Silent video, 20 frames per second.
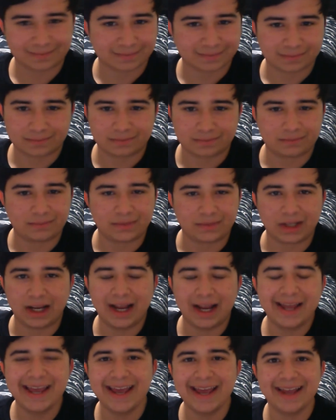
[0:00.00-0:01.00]
I
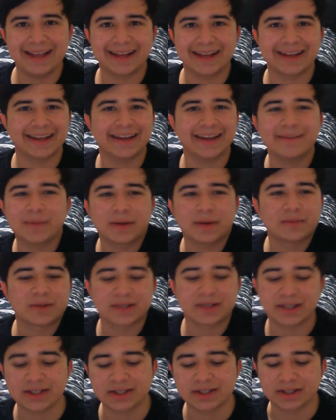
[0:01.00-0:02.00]
hate
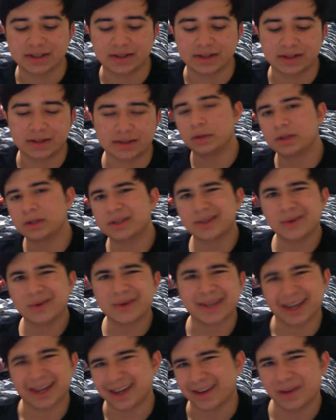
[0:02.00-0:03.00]
memorization. So
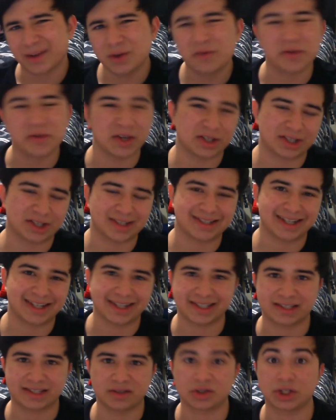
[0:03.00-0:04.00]
okay, you finish the test
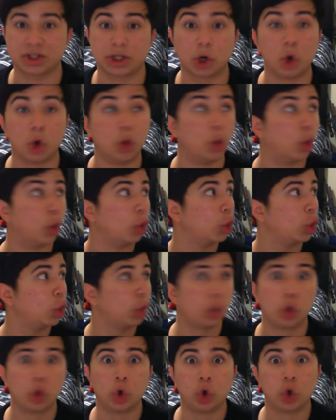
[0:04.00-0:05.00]
and you're like, "Ooh,
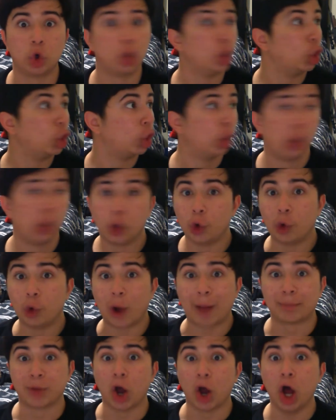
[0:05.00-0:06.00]

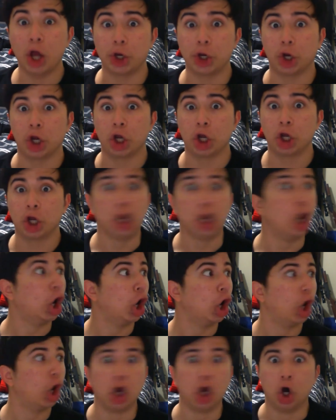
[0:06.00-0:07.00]
I'm done.
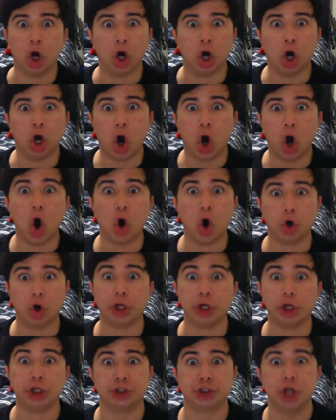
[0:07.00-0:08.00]

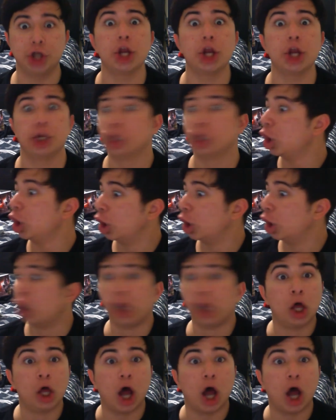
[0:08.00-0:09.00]
Holy shit,
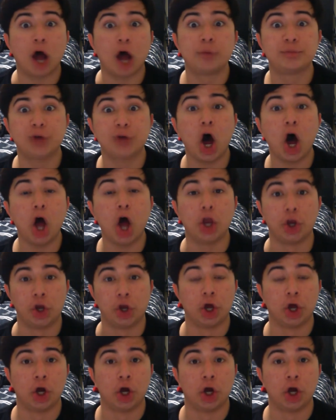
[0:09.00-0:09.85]
I'm done."